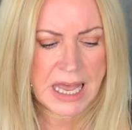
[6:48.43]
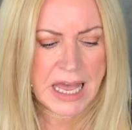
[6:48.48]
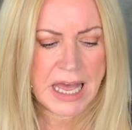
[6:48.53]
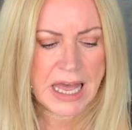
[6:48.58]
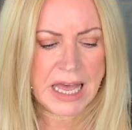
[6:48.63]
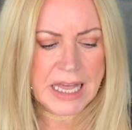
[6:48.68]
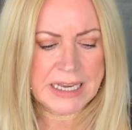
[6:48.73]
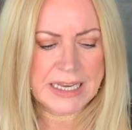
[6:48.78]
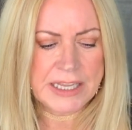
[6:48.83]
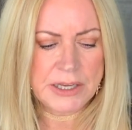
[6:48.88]

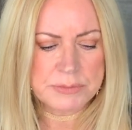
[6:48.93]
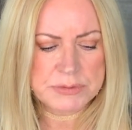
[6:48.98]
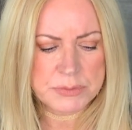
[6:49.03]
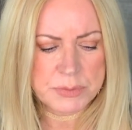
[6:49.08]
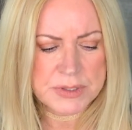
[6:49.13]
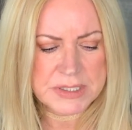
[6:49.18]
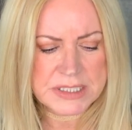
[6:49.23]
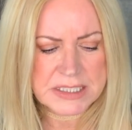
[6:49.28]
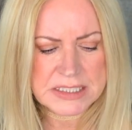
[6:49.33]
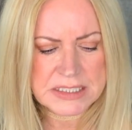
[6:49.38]
and helps
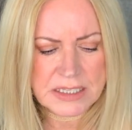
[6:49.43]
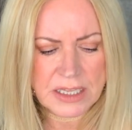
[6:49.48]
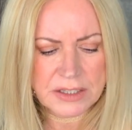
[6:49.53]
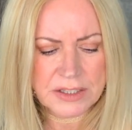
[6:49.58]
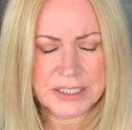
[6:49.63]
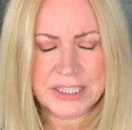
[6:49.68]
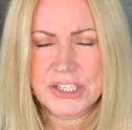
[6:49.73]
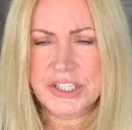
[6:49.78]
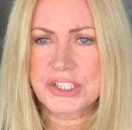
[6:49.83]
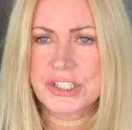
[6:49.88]
with
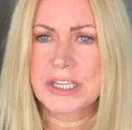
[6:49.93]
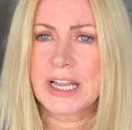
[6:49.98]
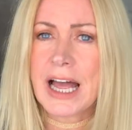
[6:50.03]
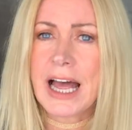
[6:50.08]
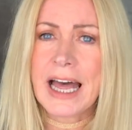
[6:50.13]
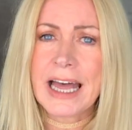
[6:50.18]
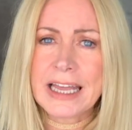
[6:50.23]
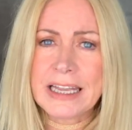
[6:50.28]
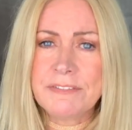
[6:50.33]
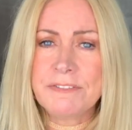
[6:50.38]
discoloration.
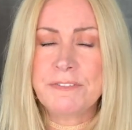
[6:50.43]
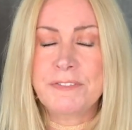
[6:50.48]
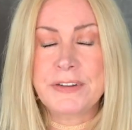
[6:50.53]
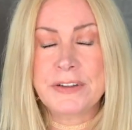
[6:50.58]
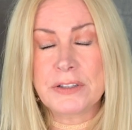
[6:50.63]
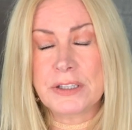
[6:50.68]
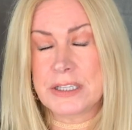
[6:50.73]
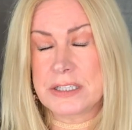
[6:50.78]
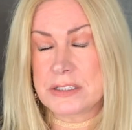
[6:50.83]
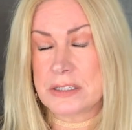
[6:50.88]
I feel
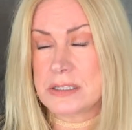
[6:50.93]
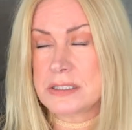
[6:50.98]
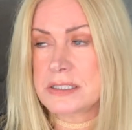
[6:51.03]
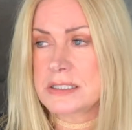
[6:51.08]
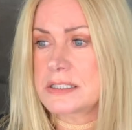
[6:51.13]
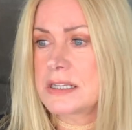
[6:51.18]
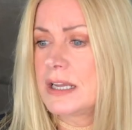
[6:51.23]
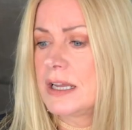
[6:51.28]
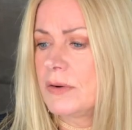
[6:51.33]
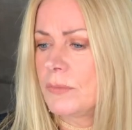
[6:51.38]
it
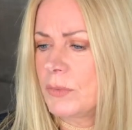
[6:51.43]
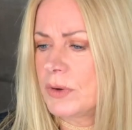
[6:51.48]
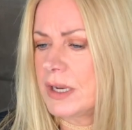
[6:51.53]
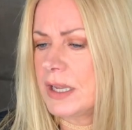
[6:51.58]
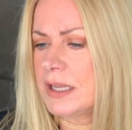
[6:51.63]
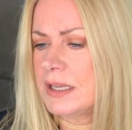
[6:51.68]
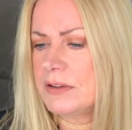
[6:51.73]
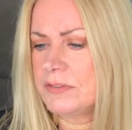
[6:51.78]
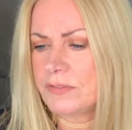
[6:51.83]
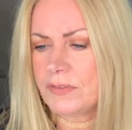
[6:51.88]
does. When
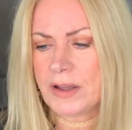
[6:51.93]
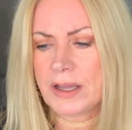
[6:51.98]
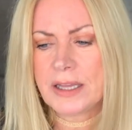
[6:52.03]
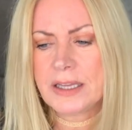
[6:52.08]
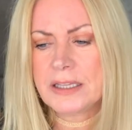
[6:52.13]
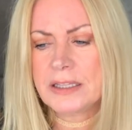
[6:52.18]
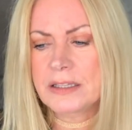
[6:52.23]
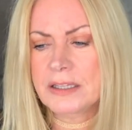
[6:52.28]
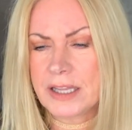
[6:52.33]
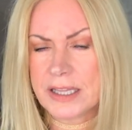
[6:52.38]

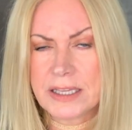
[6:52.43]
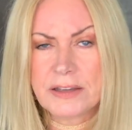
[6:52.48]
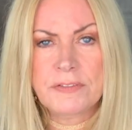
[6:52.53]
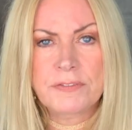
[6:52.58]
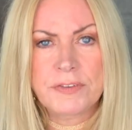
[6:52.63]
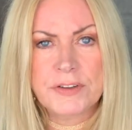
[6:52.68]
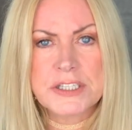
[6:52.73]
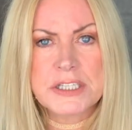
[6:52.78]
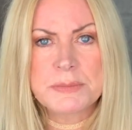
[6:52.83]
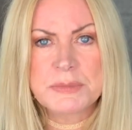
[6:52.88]
I like
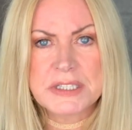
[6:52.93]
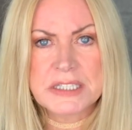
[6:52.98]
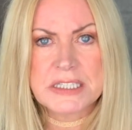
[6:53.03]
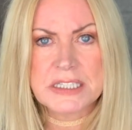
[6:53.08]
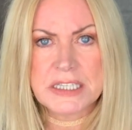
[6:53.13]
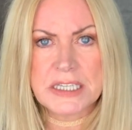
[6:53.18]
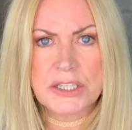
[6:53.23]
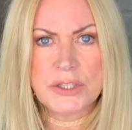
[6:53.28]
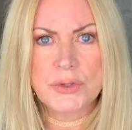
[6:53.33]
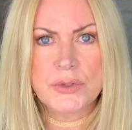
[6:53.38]
vitamin
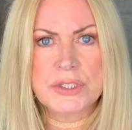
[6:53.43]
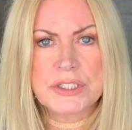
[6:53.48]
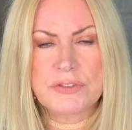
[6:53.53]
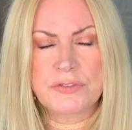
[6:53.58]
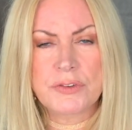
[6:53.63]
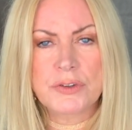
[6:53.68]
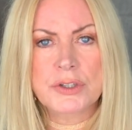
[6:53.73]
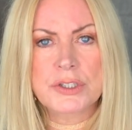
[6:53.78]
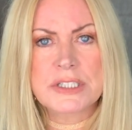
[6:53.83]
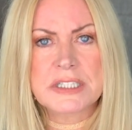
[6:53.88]
C used
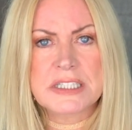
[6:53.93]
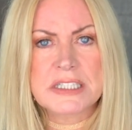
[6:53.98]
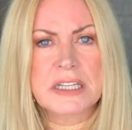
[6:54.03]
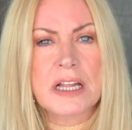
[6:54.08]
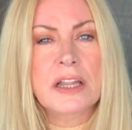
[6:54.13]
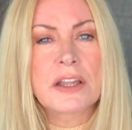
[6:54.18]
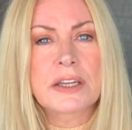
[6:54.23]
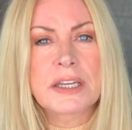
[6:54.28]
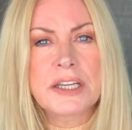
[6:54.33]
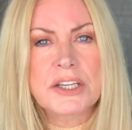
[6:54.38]
for
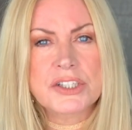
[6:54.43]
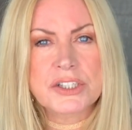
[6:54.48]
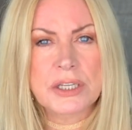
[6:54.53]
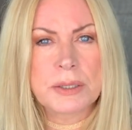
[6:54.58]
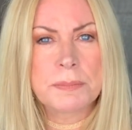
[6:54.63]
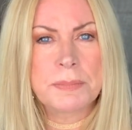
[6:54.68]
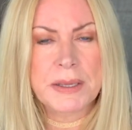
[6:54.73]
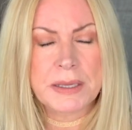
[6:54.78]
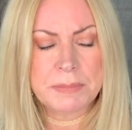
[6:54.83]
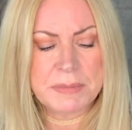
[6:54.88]
discoloration
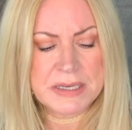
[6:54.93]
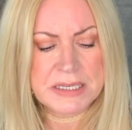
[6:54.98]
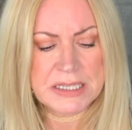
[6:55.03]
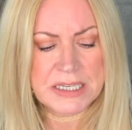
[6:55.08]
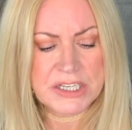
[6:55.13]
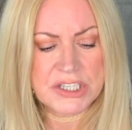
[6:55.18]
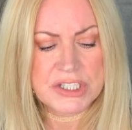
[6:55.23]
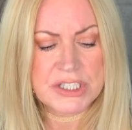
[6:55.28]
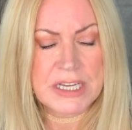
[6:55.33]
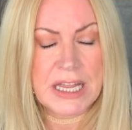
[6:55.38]
and
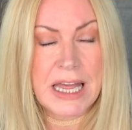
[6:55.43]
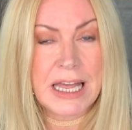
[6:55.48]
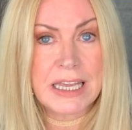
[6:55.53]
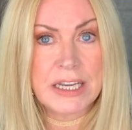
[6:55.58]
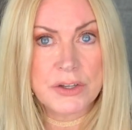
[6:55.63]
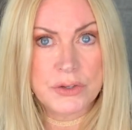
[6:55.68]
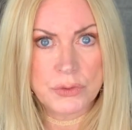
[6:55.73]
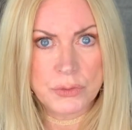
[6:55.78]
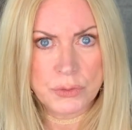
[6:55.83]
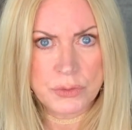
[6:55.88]
pigmentation, I
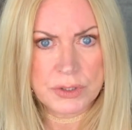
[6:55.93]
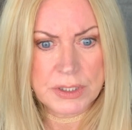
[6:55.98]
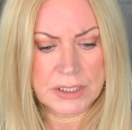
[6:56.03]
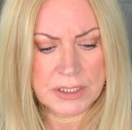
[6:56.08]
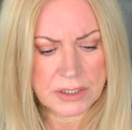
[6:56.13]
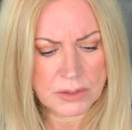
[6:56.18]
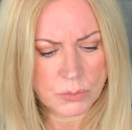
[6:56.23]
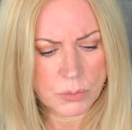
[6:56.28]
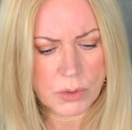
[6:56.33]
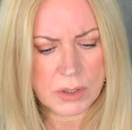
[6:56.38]
do
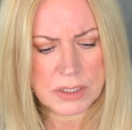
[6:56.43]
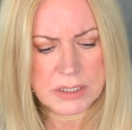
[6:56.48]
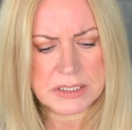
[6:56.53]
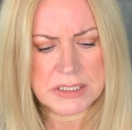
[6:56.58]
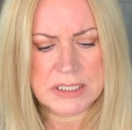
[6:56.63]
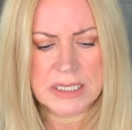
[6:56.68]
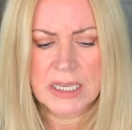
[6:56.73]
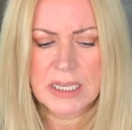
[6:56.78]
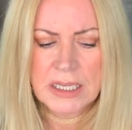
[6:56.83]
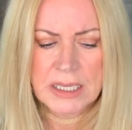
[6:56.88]
think it works.
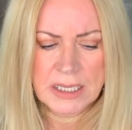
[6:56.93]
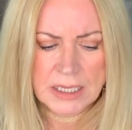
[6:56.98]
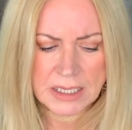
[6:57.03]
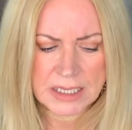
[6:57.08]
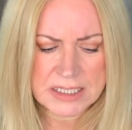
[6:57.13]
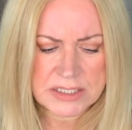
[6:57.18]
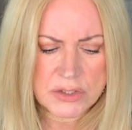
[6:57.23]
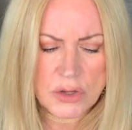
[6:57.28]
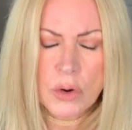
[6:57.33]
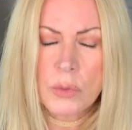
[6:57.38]

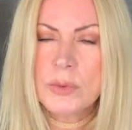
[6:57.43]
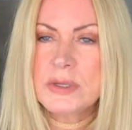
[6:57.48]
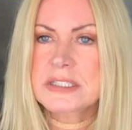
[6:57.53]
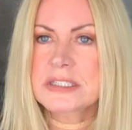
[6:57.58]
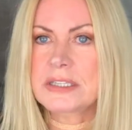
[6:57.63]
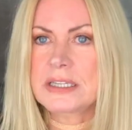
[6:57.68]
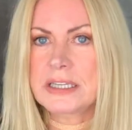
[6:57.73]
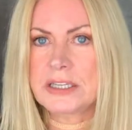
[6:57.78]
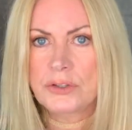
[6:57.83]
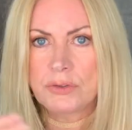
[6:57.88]
It's always
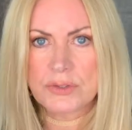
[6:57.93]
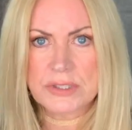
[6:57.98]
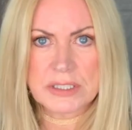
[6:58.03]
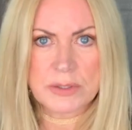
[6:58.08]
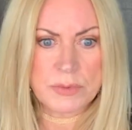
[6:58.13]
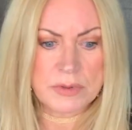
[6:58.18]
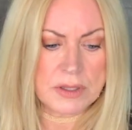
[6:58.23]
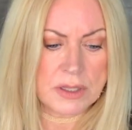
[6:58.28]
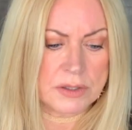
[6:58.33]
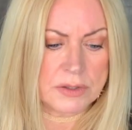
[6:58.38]
great using it
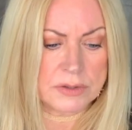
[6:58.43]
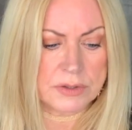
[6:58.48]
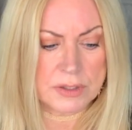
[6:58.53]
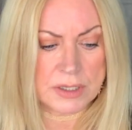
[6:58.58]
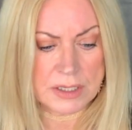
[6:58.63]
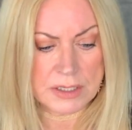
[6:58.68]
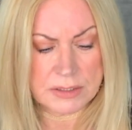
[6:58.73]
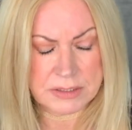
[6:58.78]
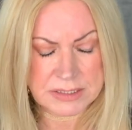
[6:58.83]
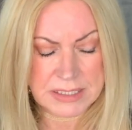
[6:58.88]
with other
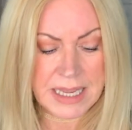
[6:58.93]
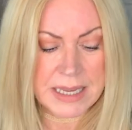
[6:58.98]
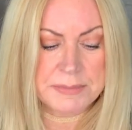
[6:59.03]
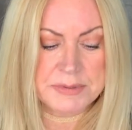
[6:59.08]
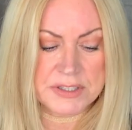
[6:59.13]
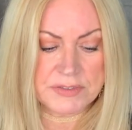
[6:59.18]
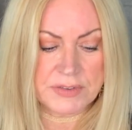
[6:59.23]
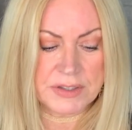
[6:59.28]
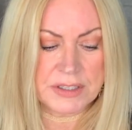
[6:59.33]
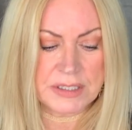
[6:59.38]
types
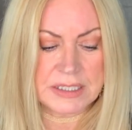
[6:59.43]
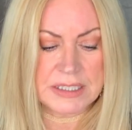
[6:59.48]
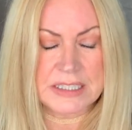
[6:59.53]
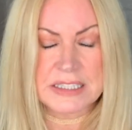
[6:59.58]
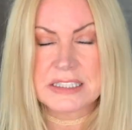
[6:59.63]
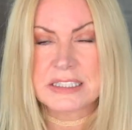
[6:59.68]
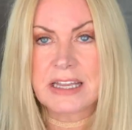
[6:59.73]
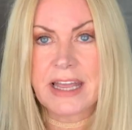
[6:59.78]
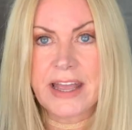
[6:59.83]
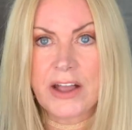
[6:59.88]
of
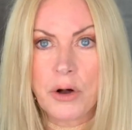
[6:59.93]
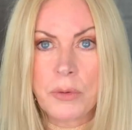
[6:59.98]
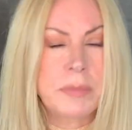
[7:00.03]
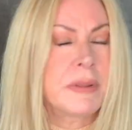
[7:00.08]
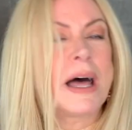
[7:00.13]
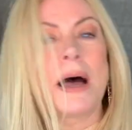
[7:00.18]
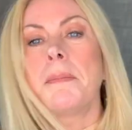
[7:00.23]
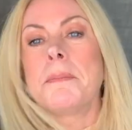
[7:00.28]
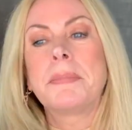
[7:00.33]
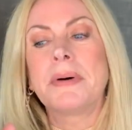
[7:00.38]
ingredients that help
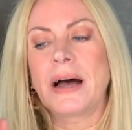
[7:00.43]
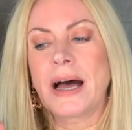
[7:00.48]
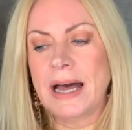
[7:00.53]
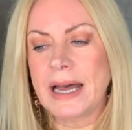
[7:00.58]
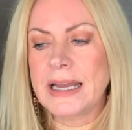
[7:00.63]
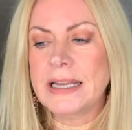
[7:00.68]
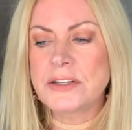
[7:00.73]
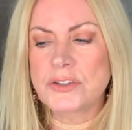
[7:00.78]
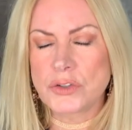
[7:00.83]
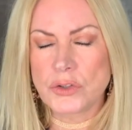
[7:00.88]
that, but
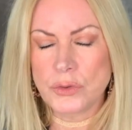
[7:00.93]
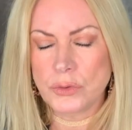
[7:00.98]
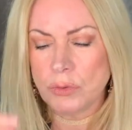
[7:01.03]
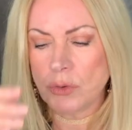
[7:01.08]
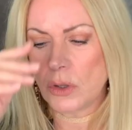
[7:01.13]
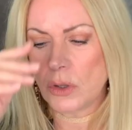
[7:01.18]
I do